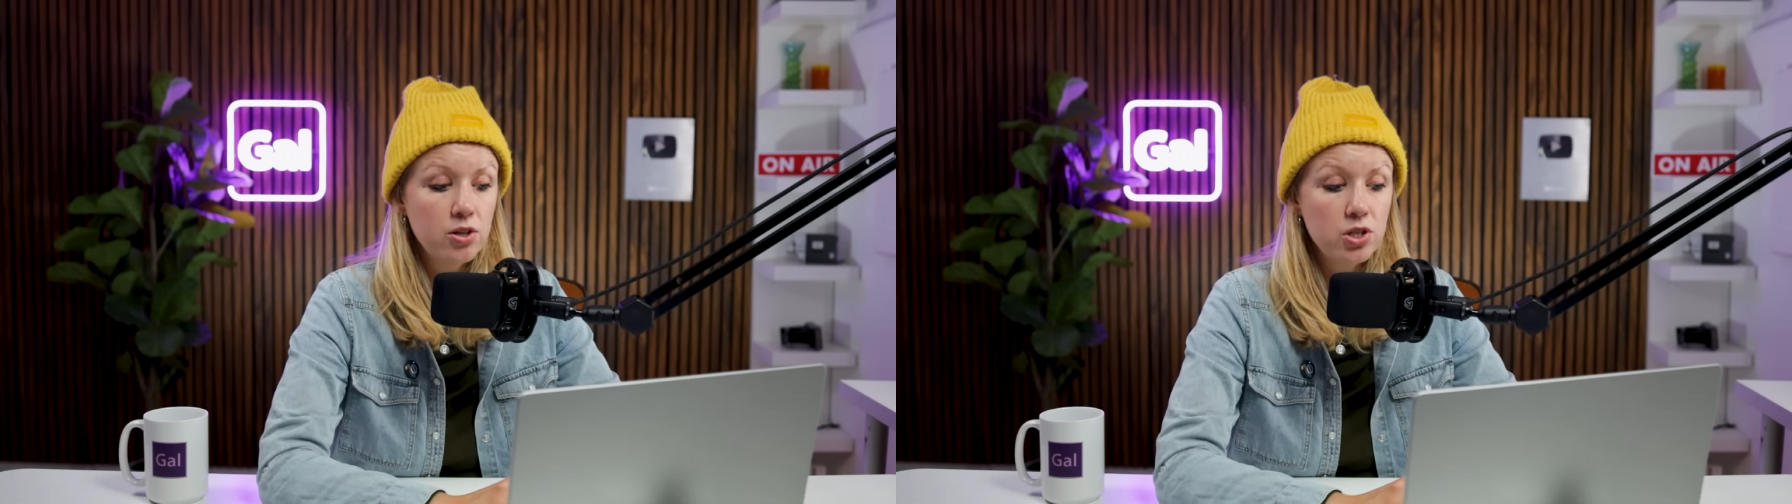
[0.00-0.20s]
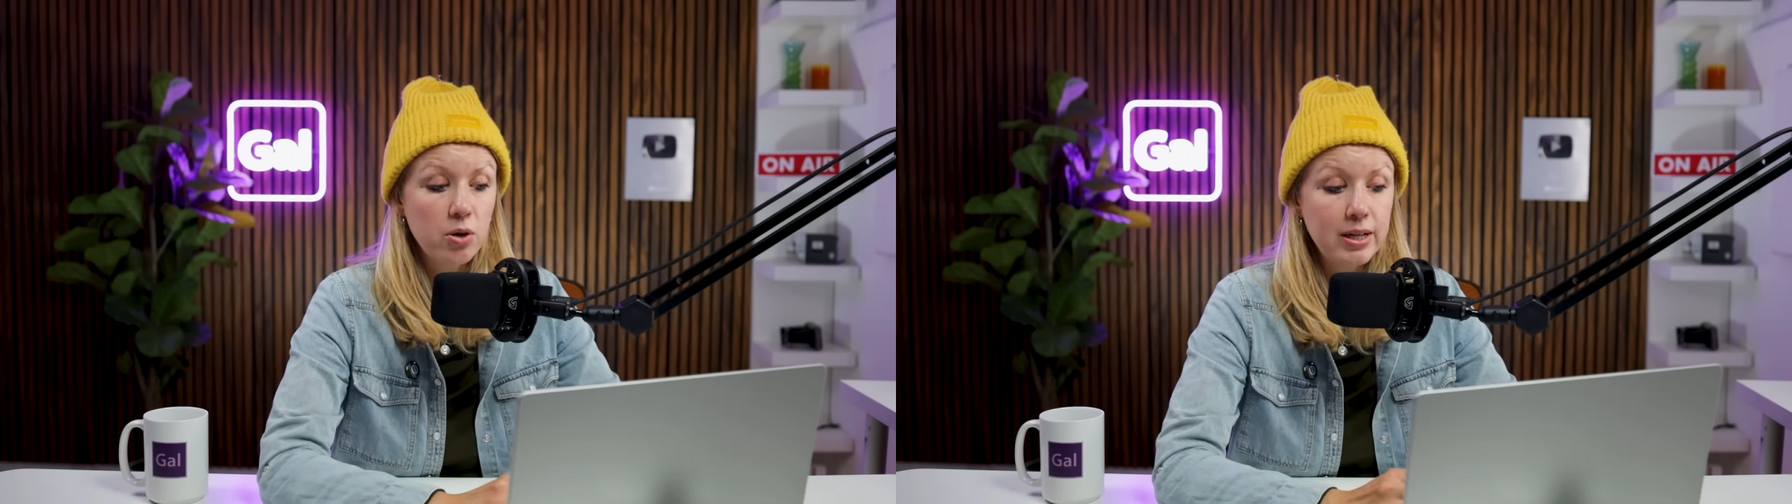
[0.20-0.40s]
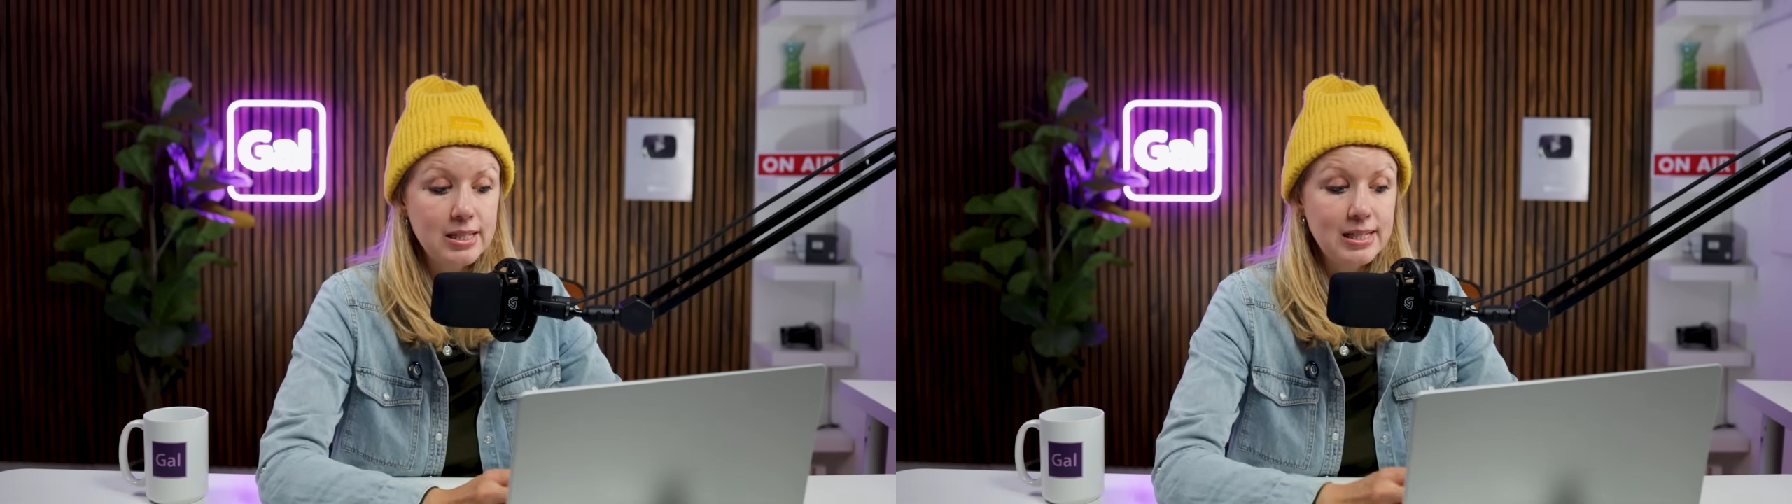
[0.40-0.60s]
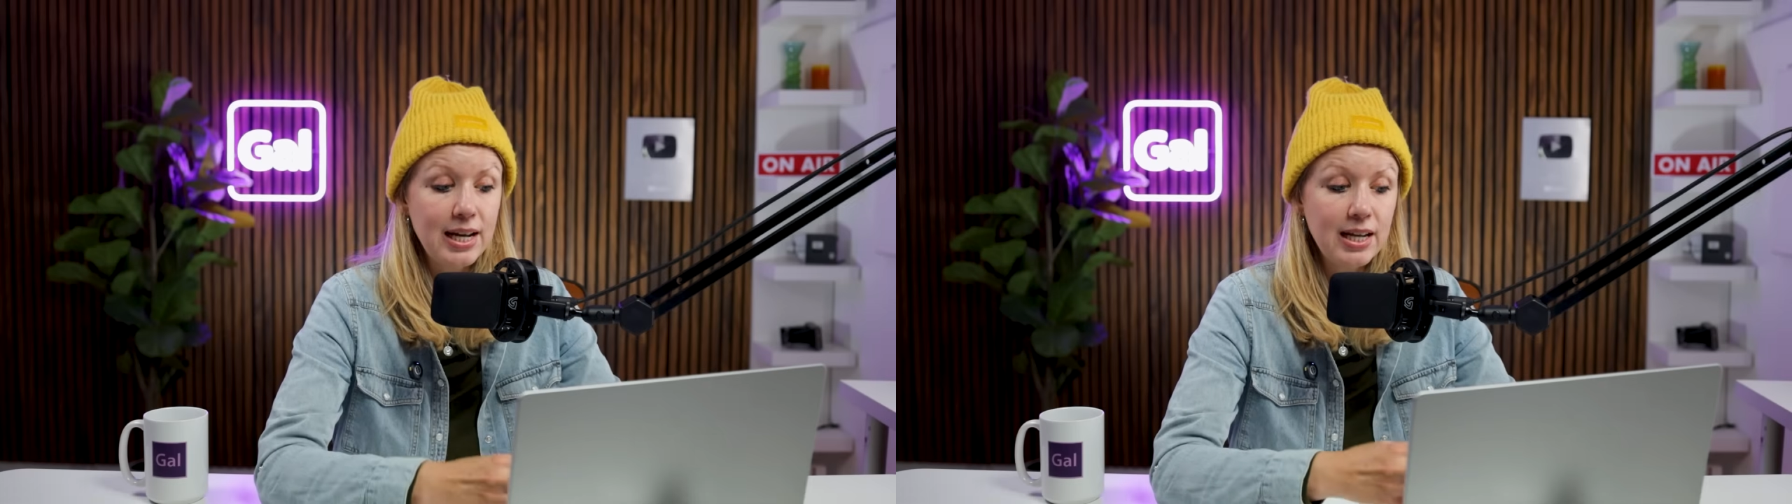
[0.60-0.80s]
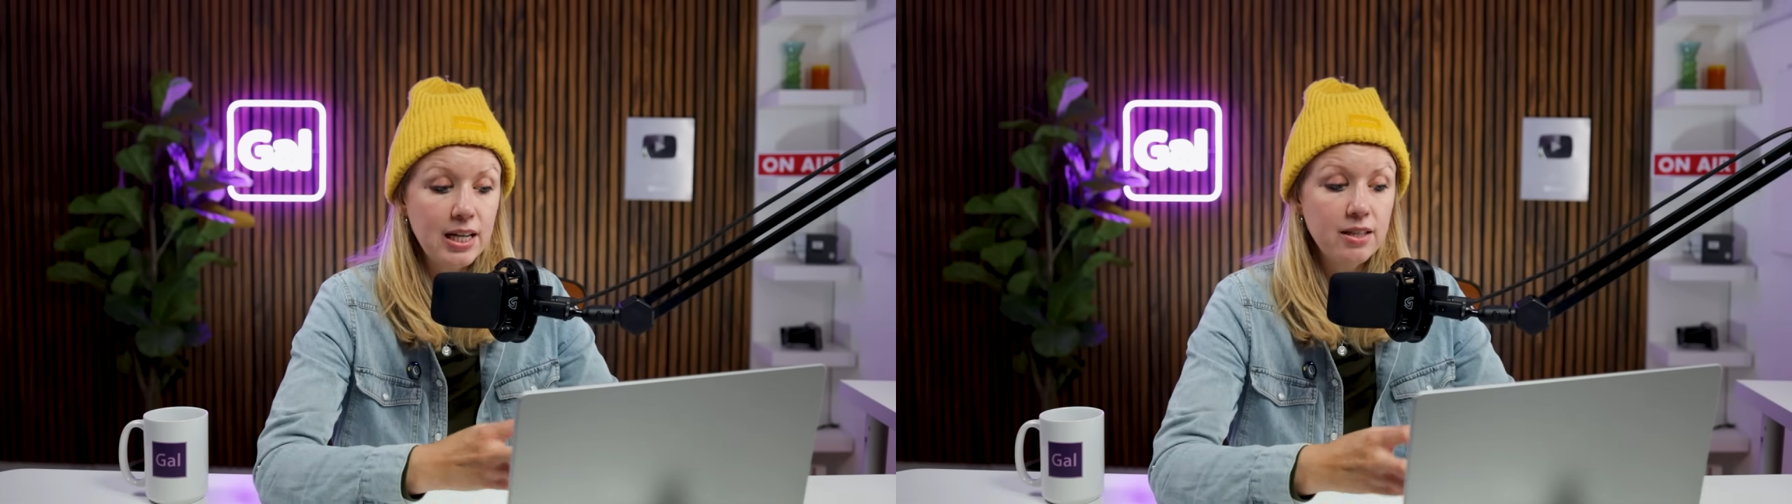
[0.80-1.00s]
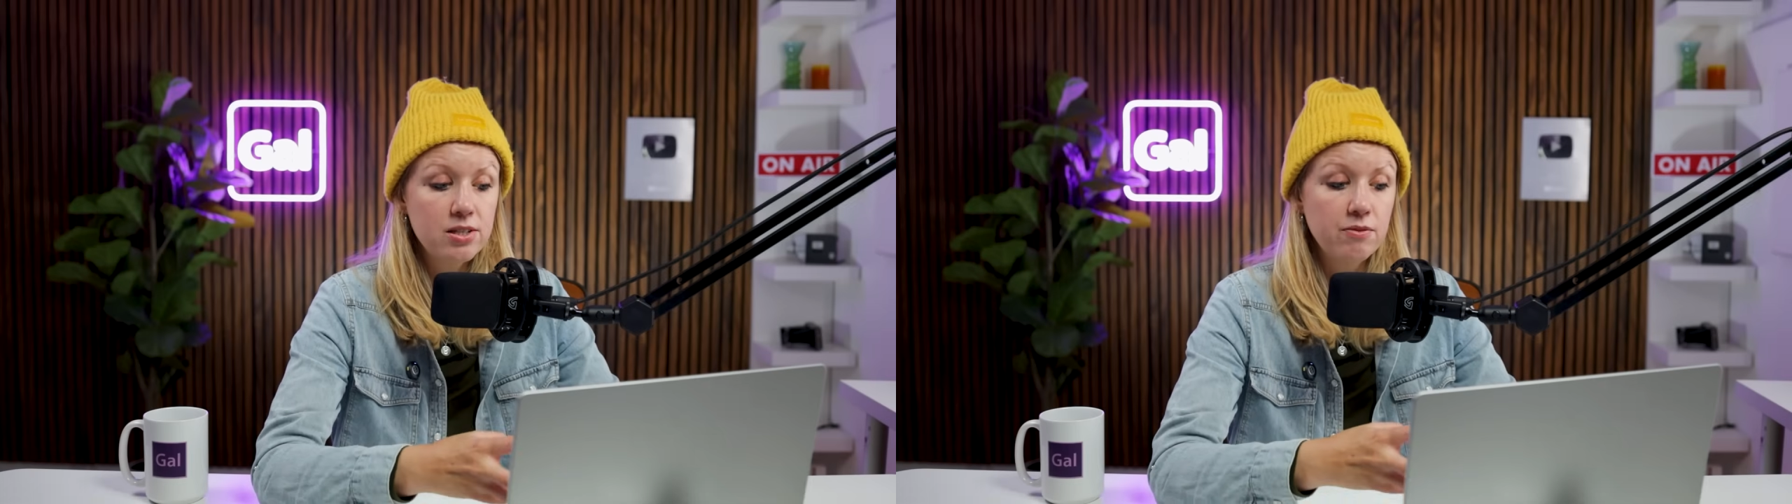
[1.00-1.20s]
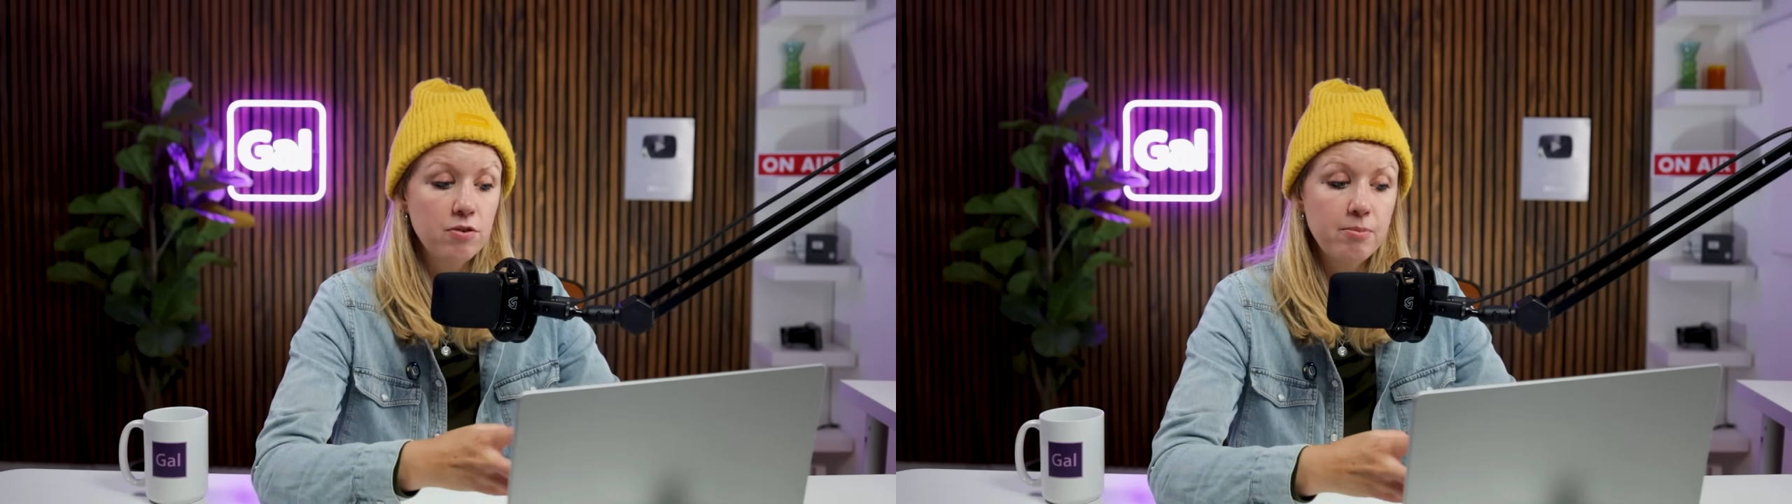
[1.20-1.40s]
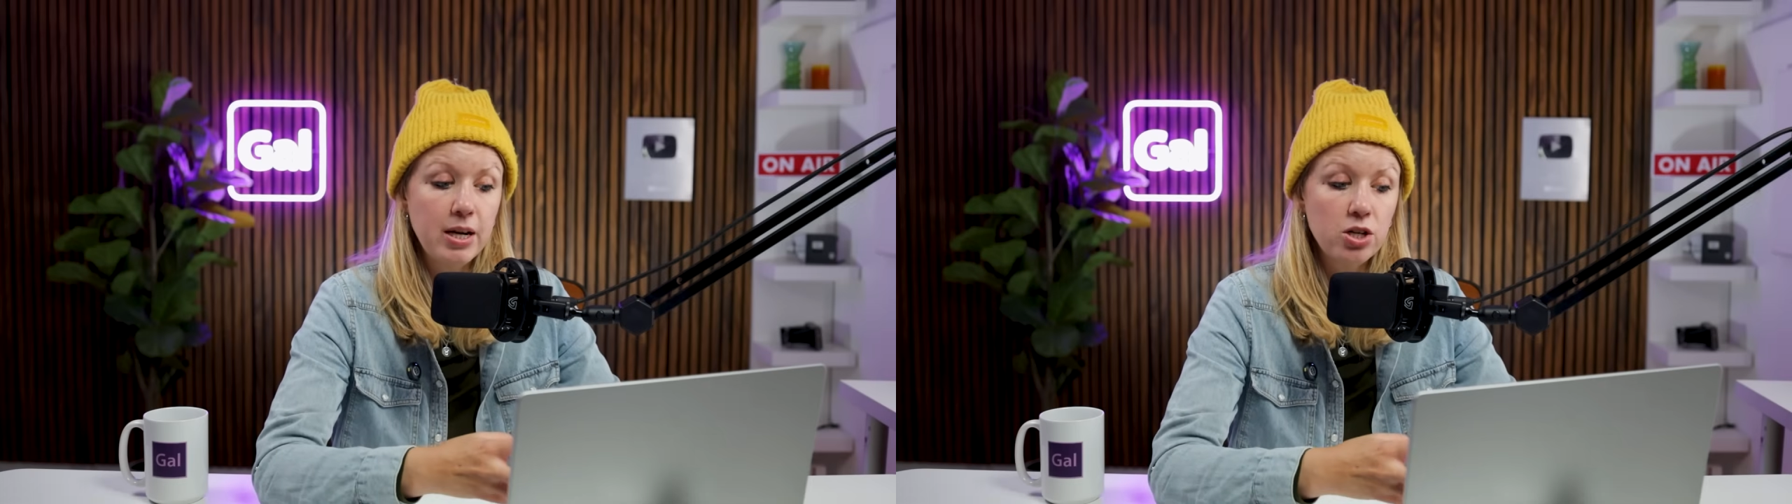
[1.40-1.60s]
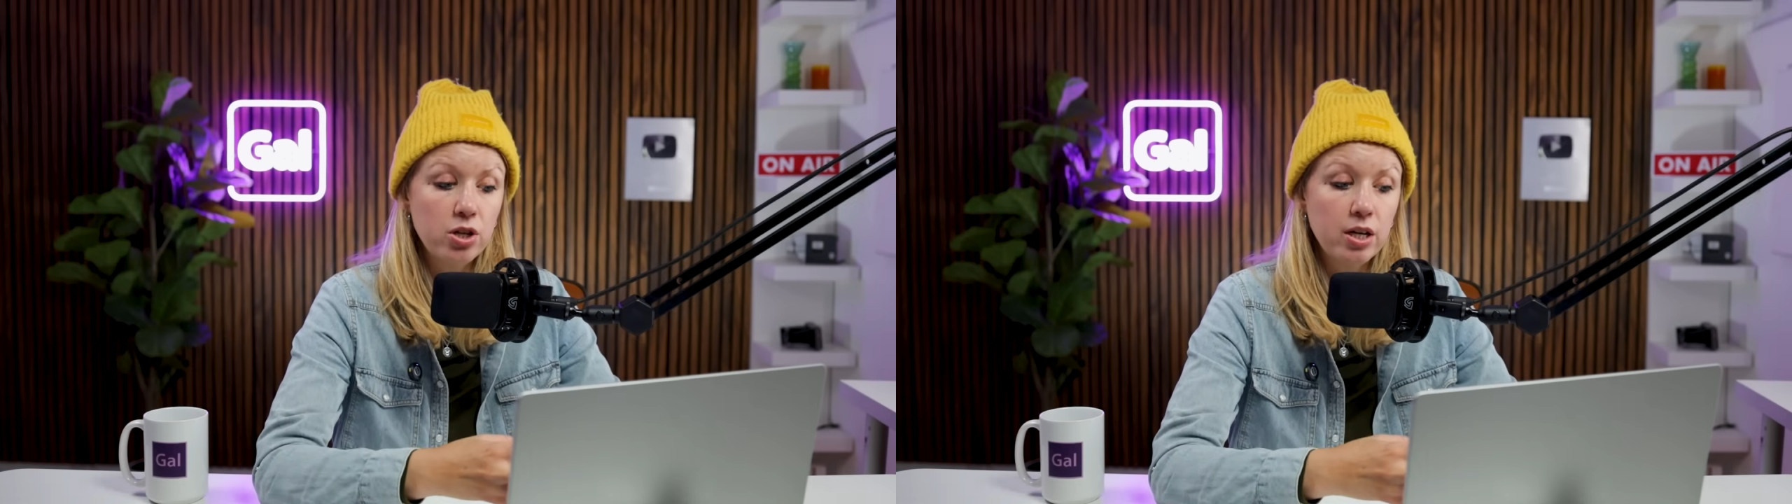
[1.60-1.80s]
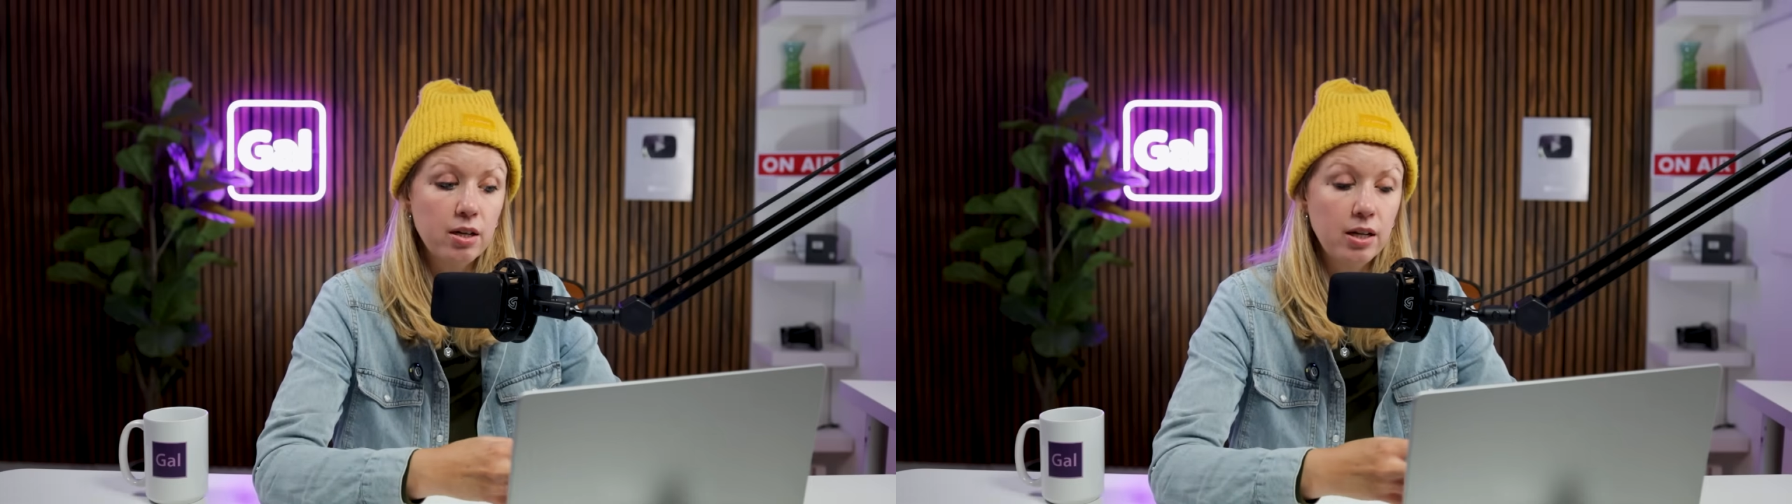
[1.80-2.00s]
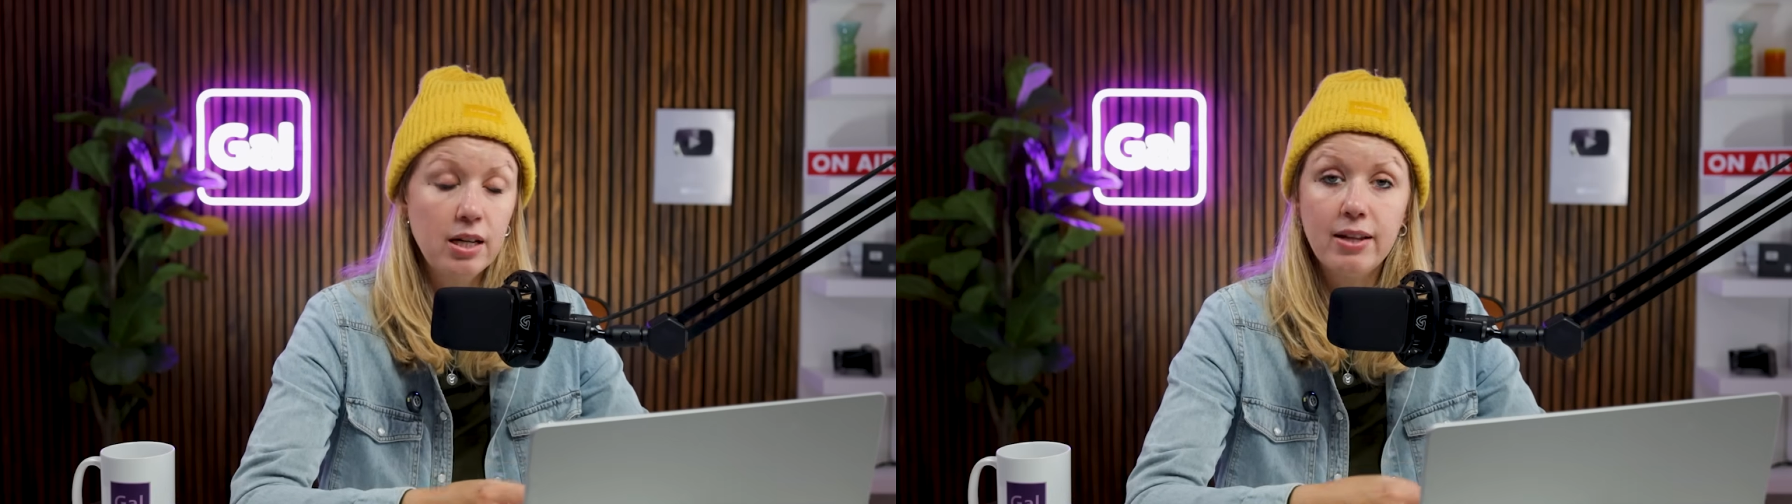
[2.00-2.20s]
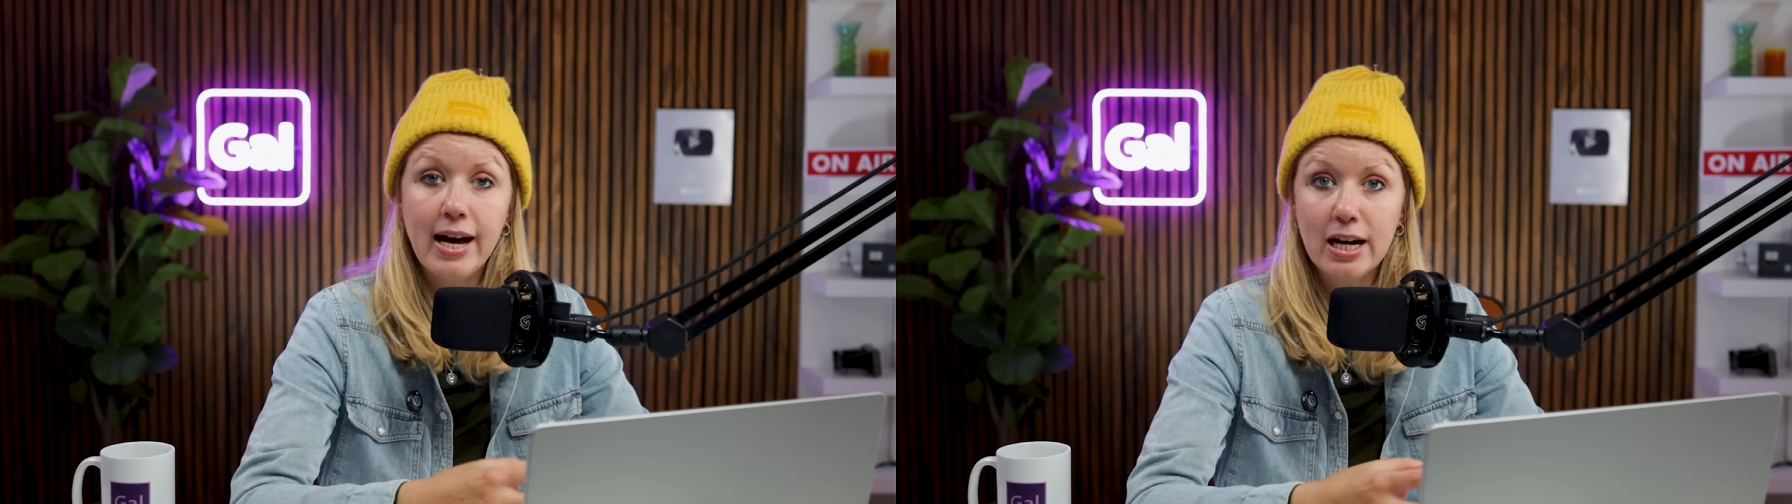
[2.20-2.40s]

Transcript: So it's taking this information in the